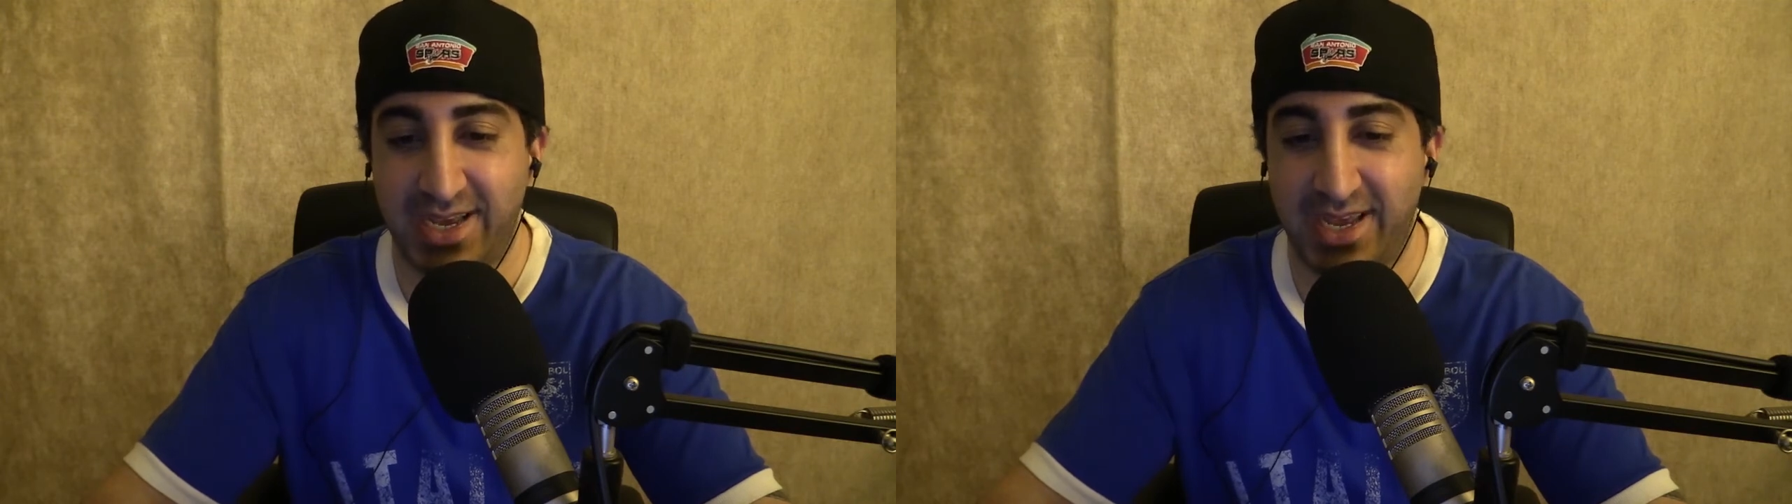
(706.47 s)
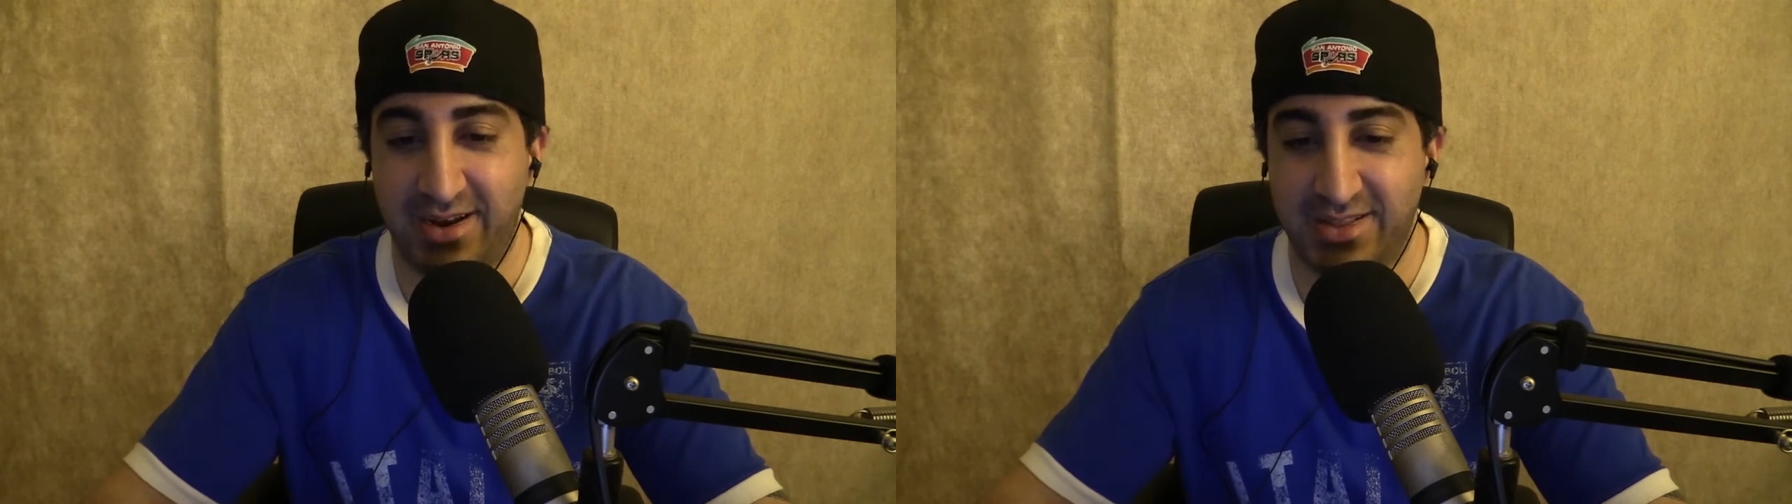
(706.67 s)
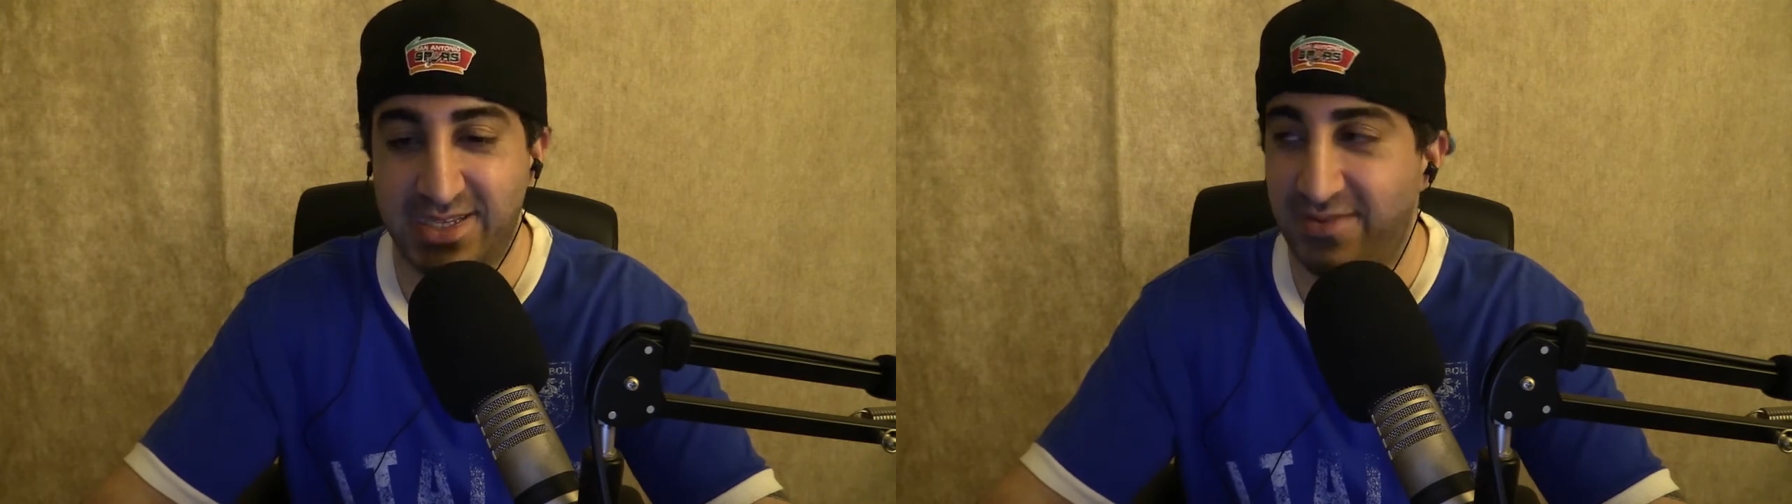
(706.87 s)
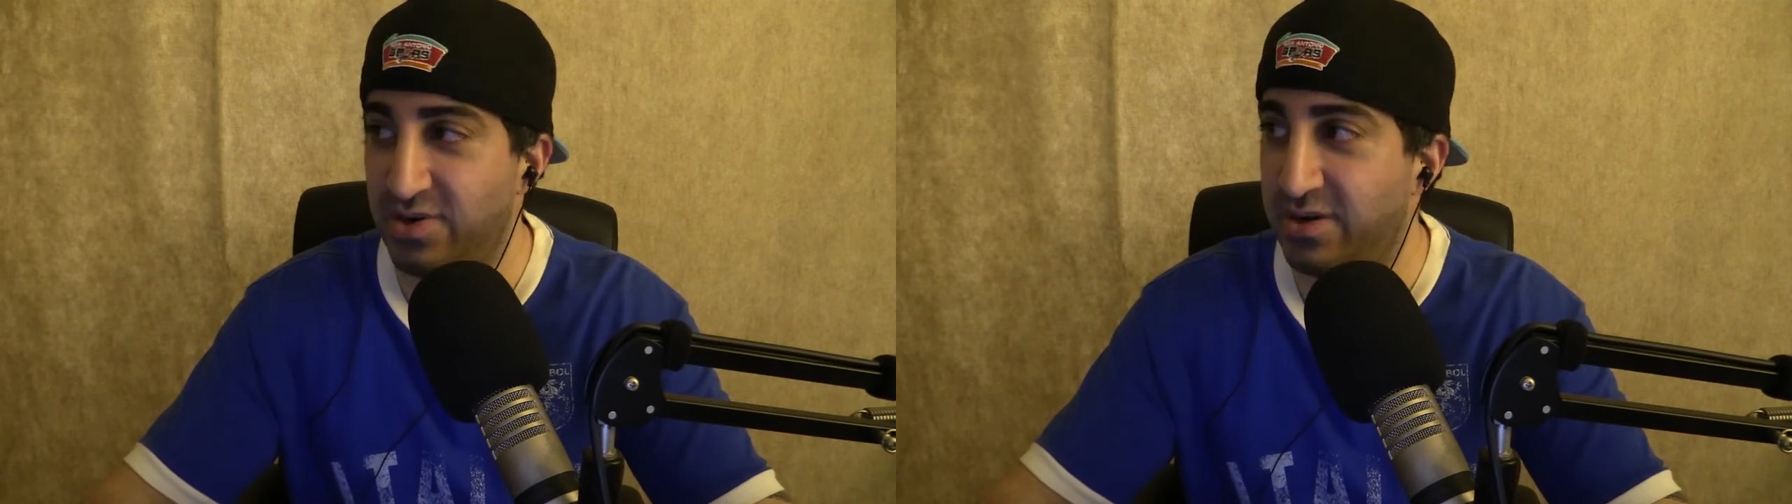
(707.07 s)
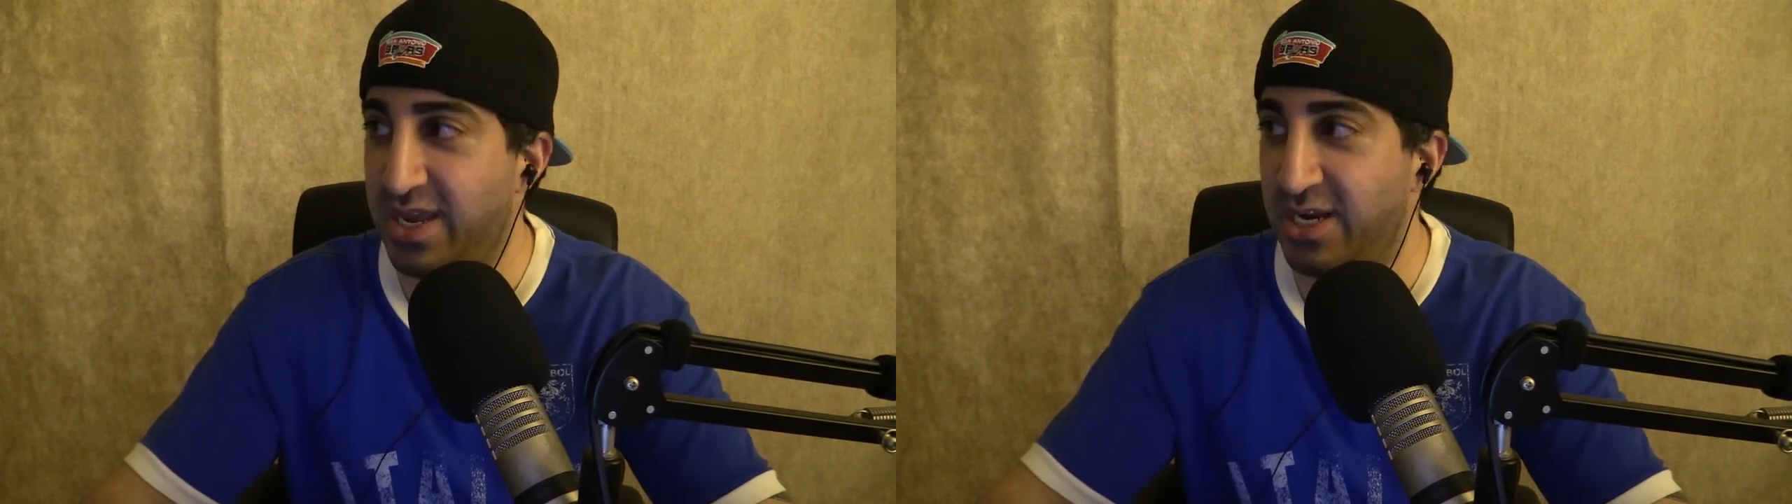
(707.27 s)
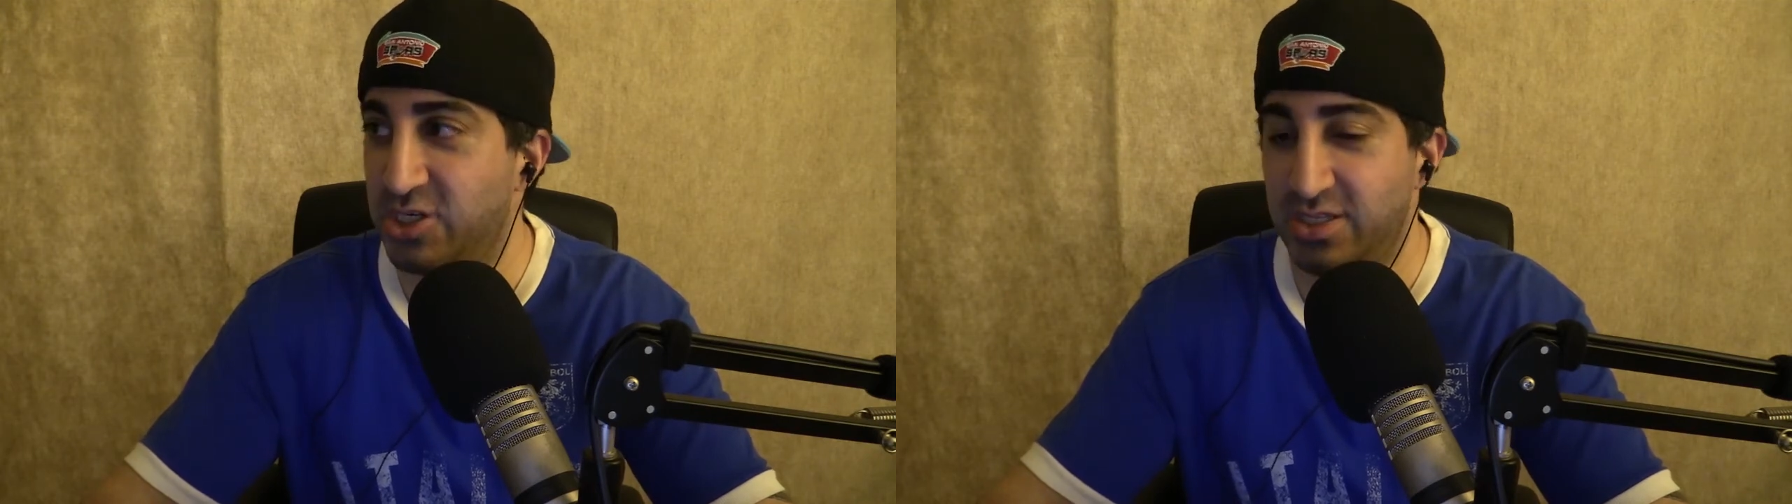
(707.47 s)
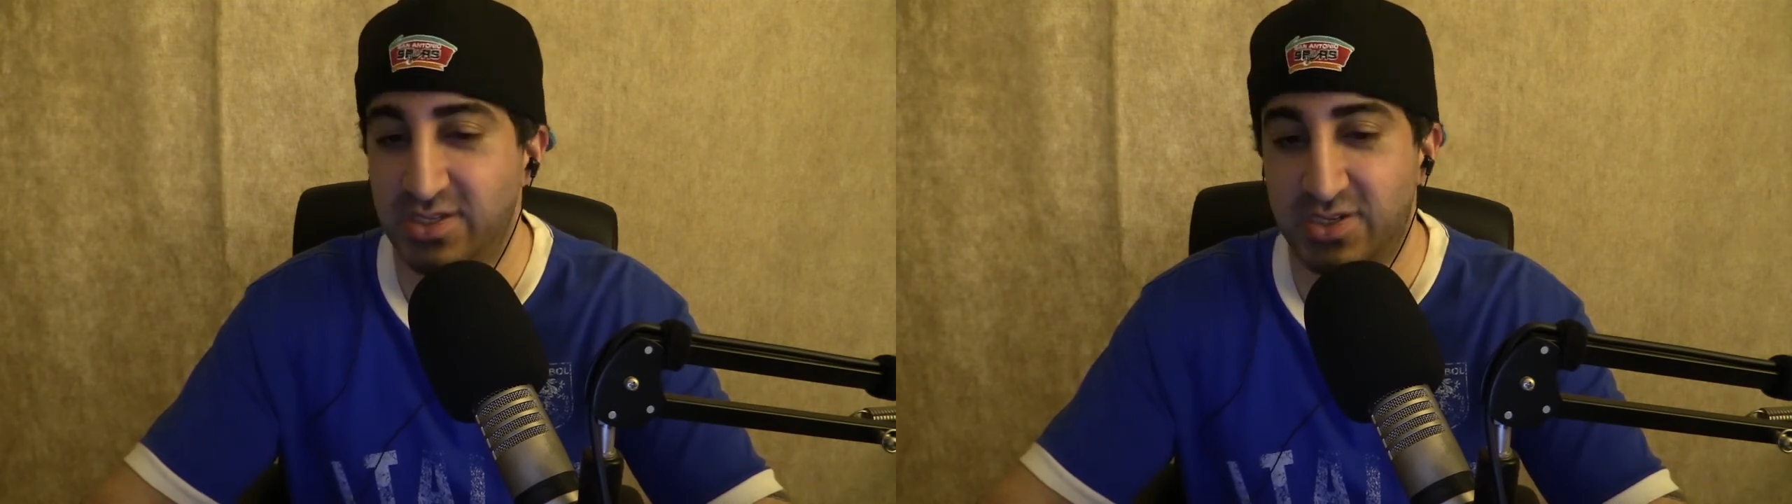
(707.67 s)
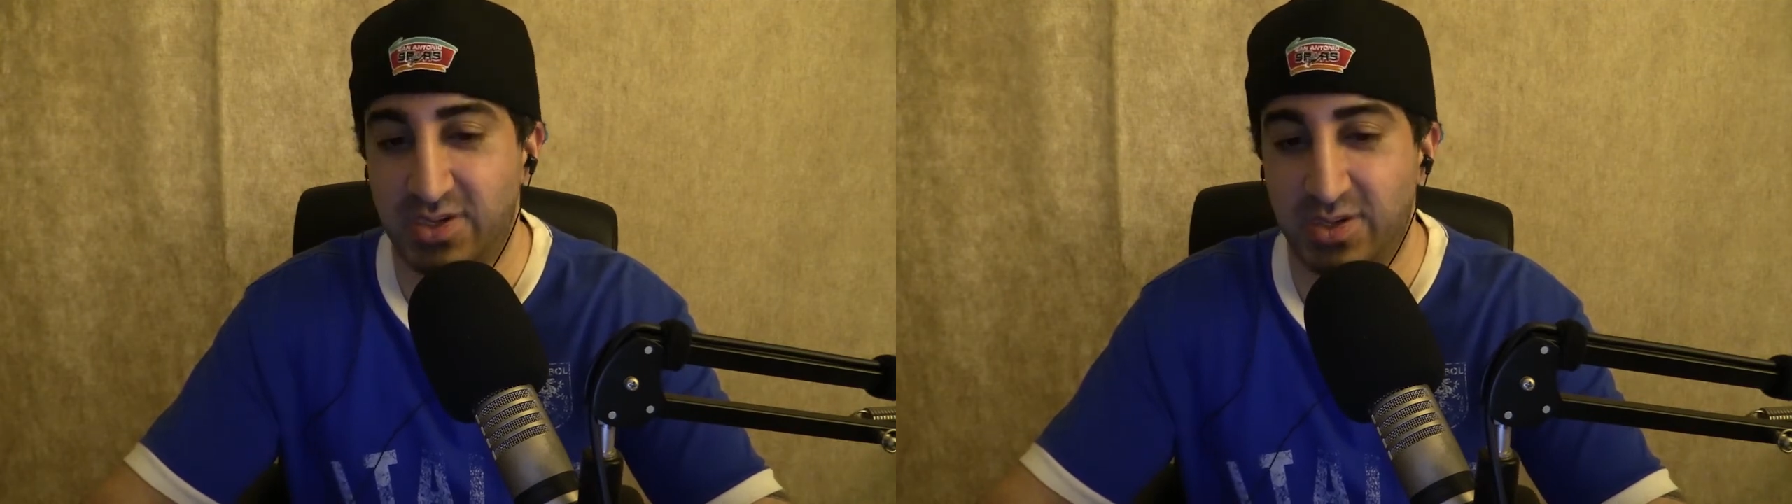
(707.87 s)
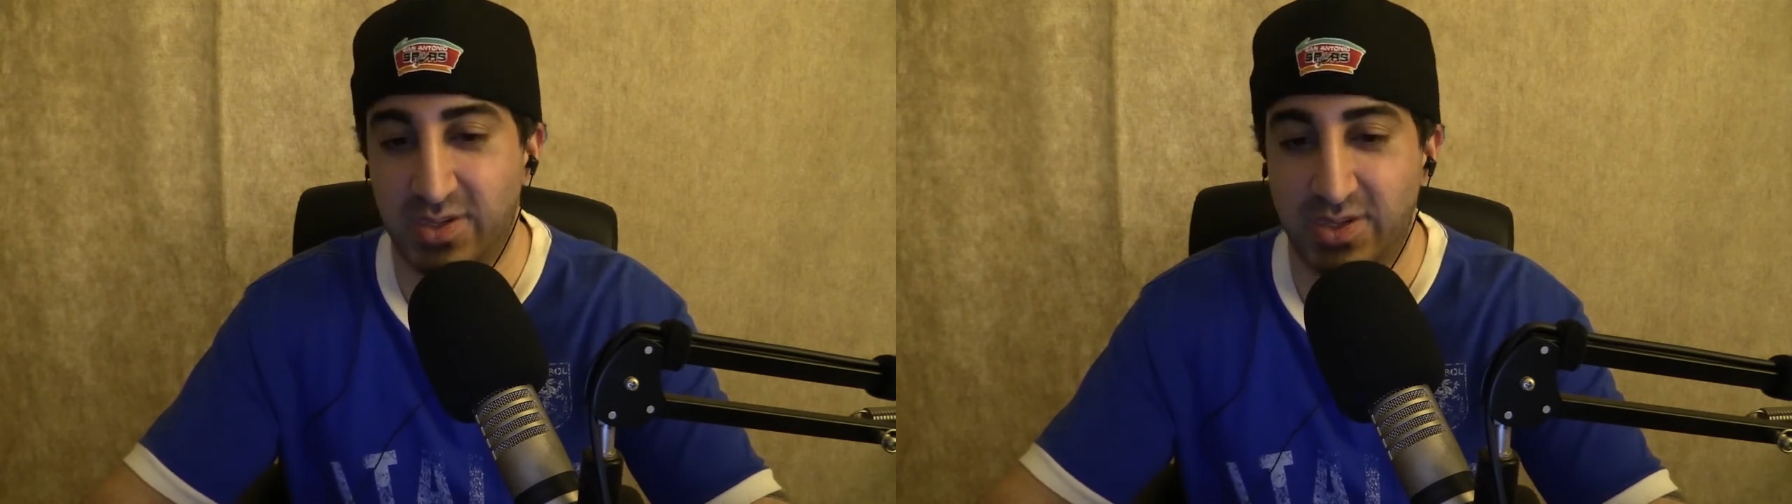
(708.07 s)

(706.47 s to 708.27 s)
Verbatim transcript: and on several occasions,